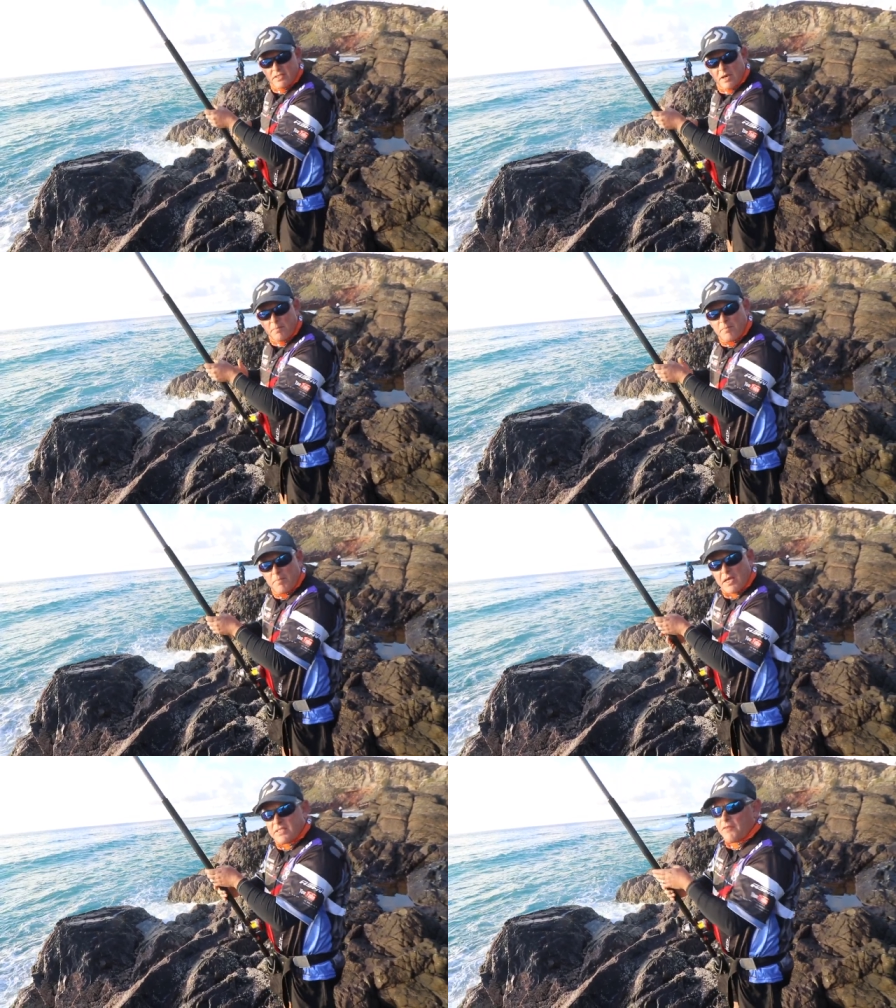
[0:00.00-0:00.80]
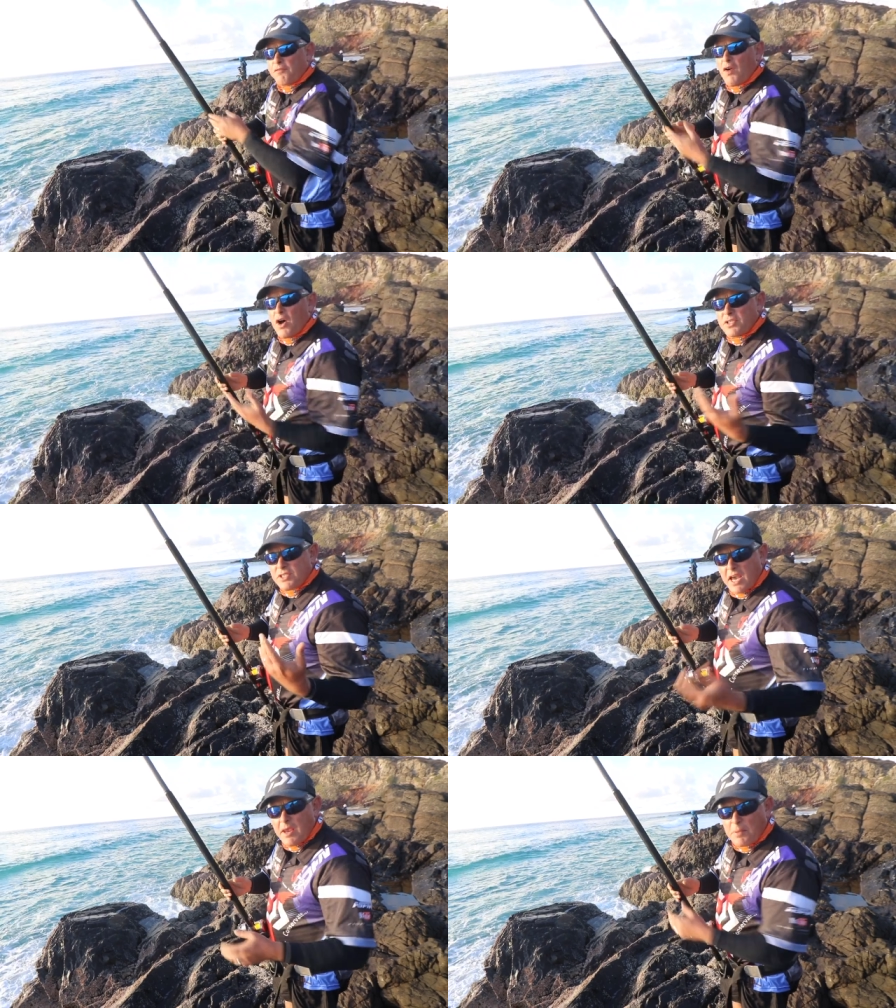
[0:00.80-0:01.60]
the tip, it's a
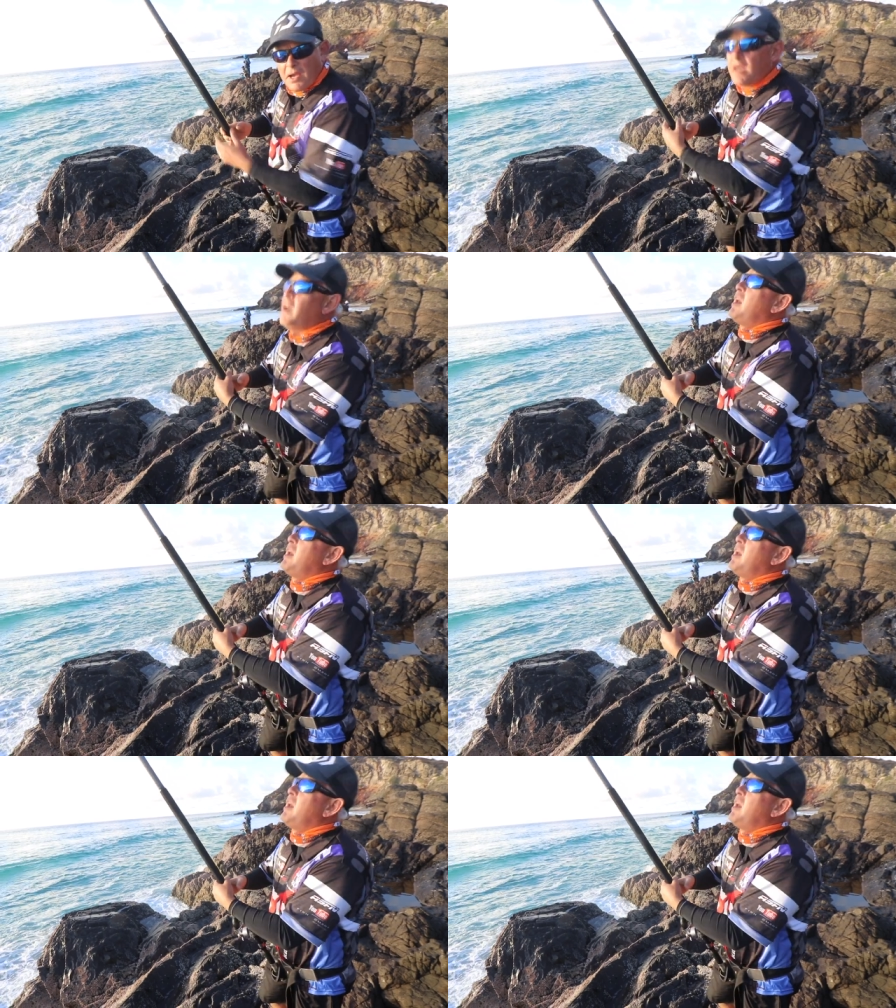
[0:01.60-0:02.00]
fast taper,